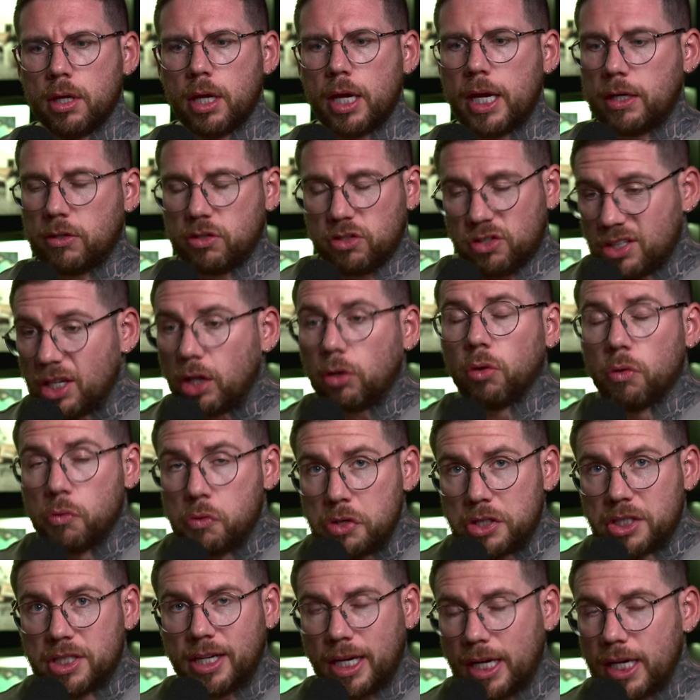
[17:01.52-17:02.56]
It's still a
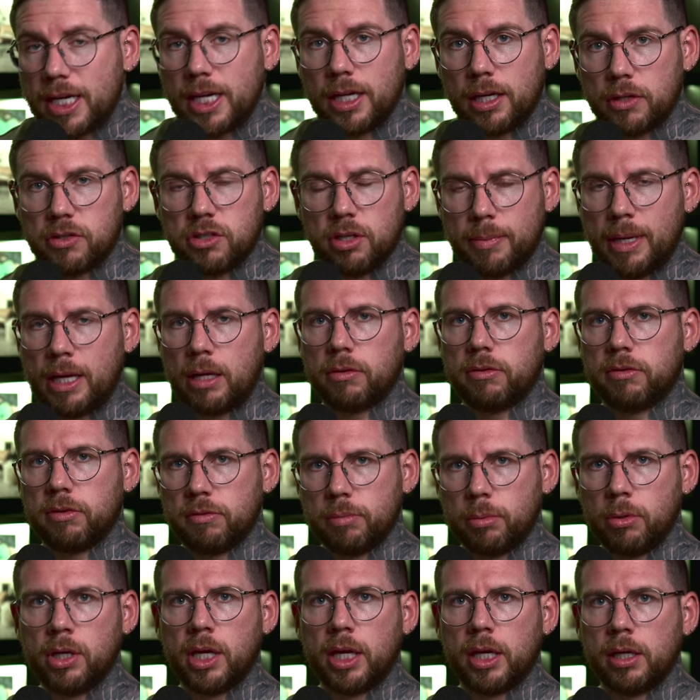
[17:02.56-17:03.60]
ridiculous amount of
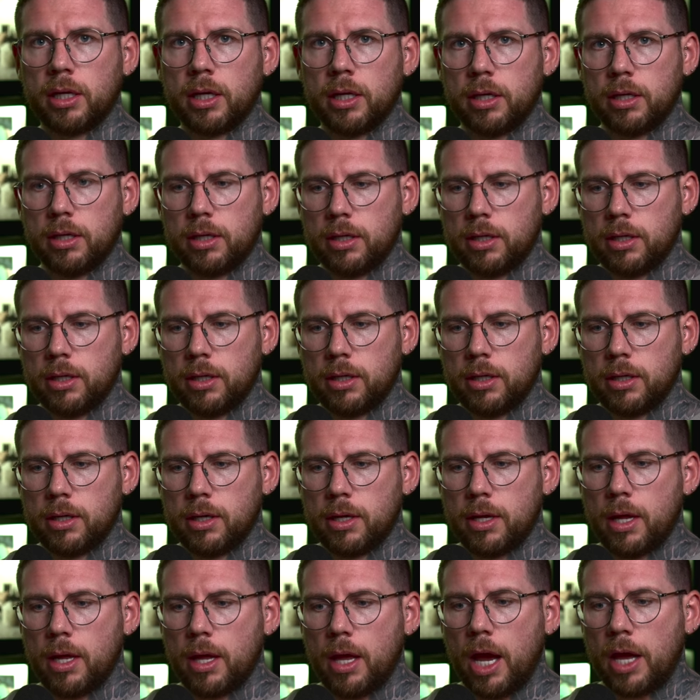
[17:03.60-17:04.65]
money.
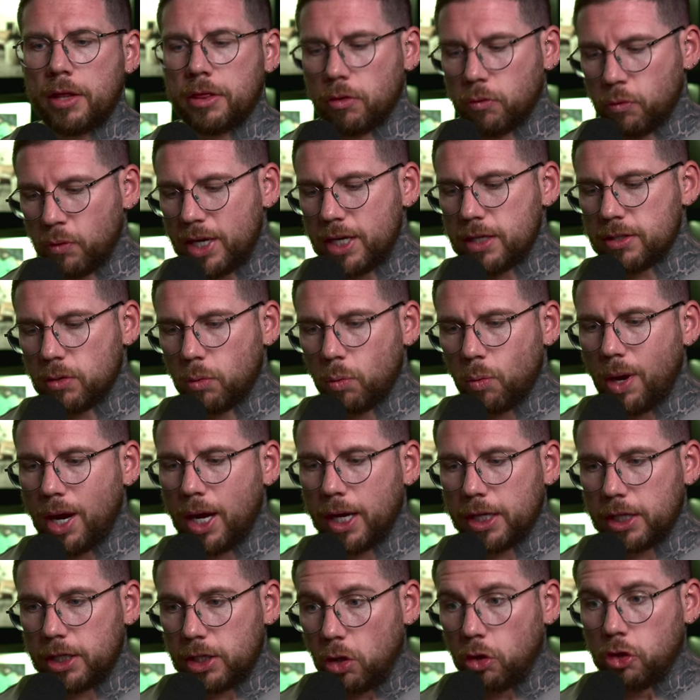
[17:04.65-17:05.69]
And the reason
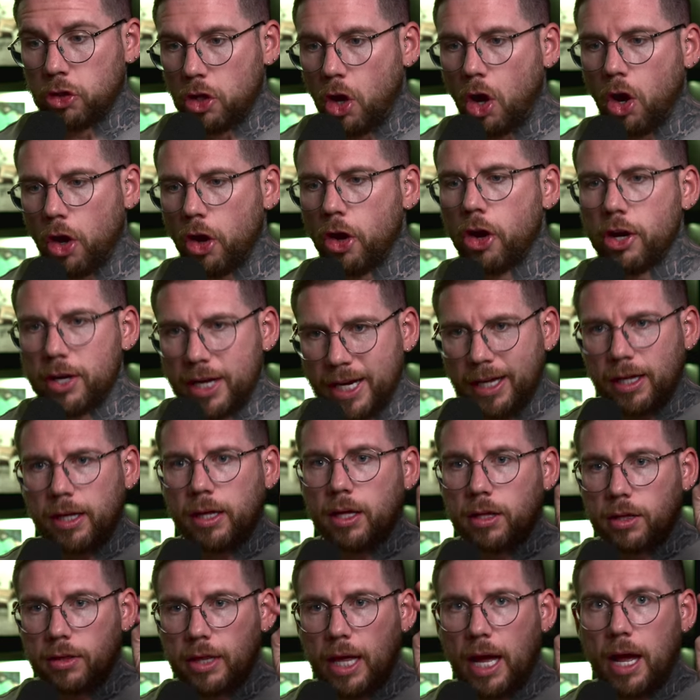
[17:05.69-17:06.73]
why you're not earning
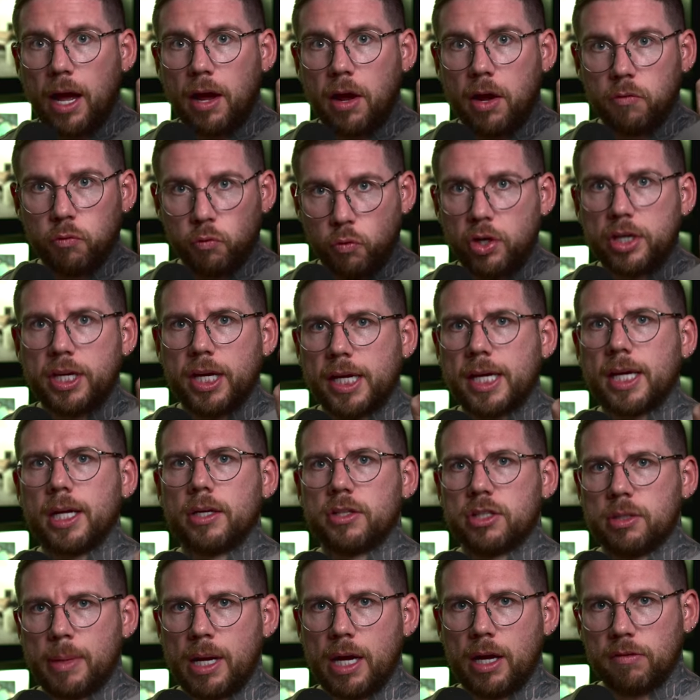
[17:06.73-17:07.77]
that
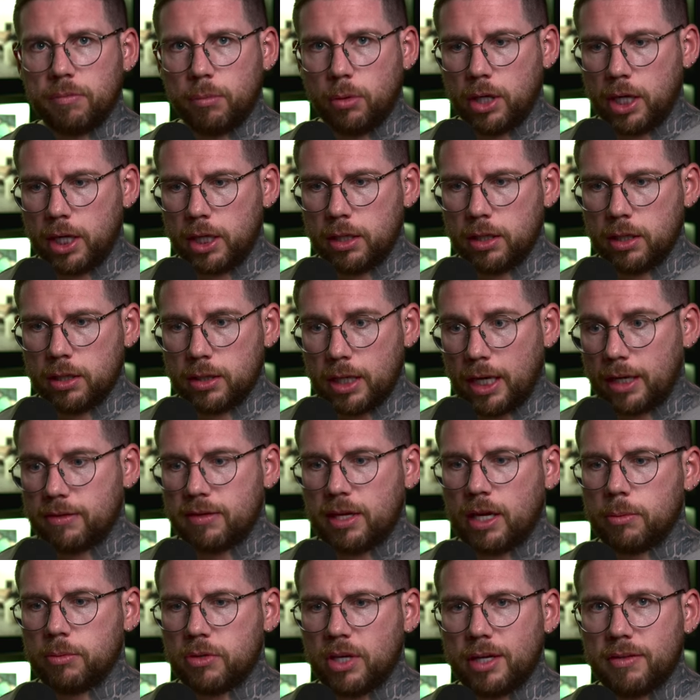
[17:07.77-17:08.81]
ridiculous amount of money 9
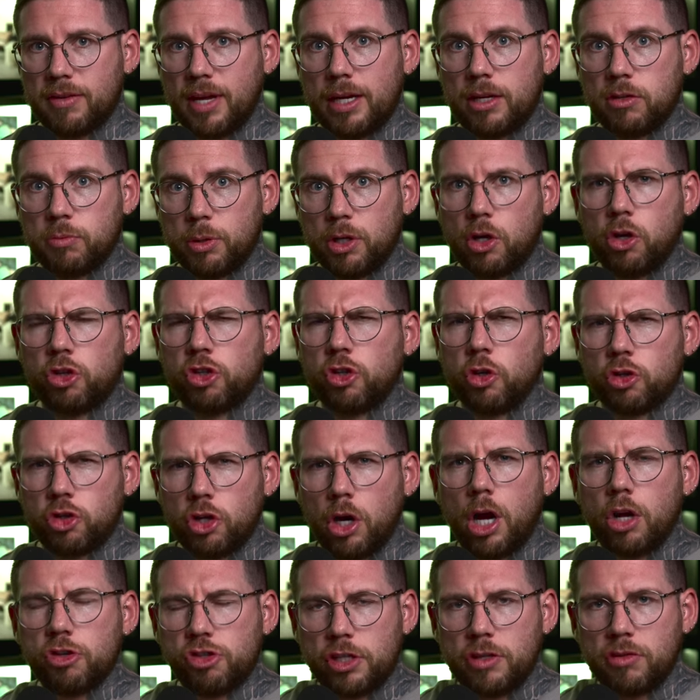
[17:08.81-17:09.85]
times out of 10 is because you're
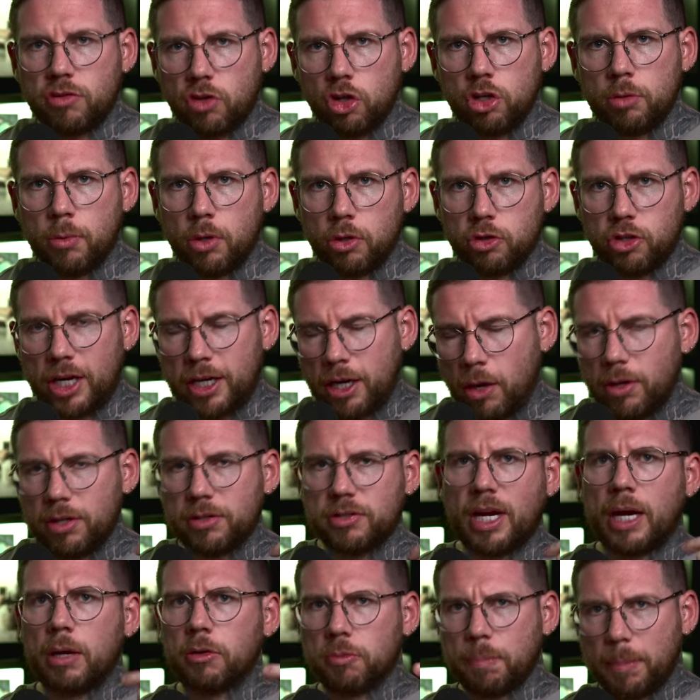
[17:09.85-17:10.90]
charging too much. I know it
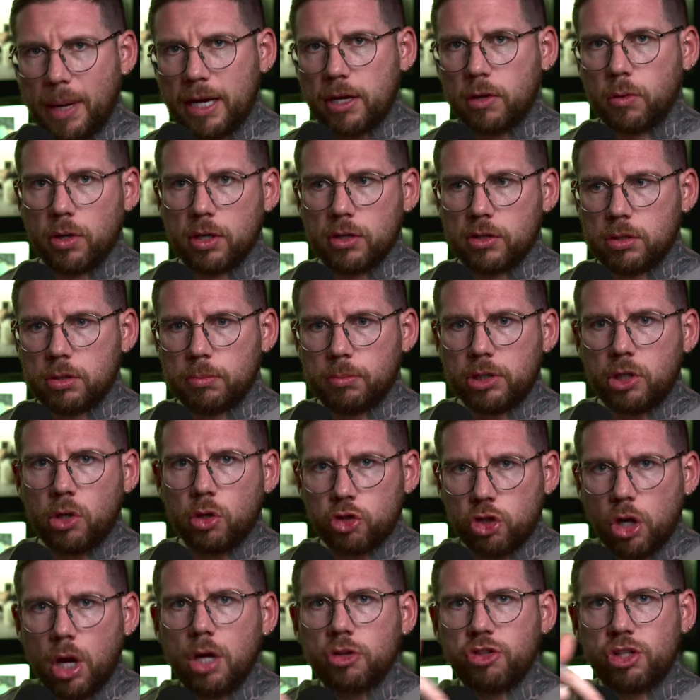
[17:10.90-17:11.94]
sounds backwards, but you're
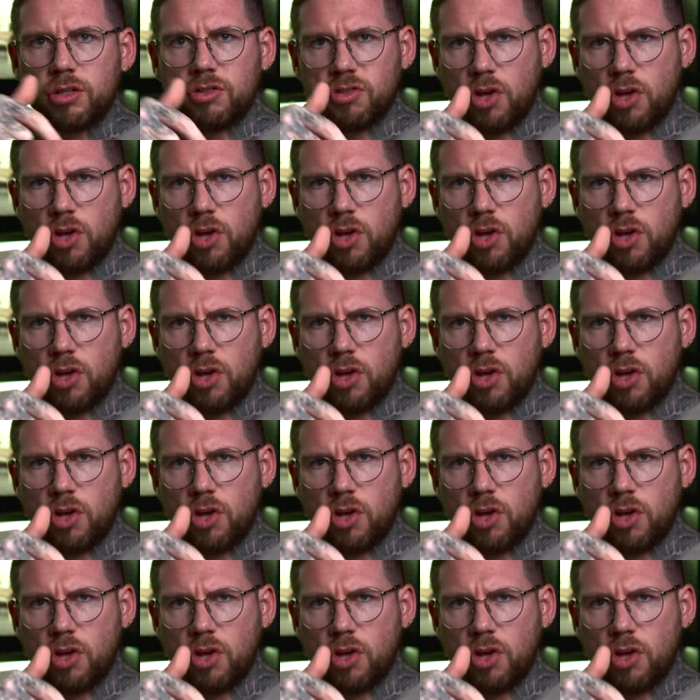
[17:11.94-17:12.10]
charging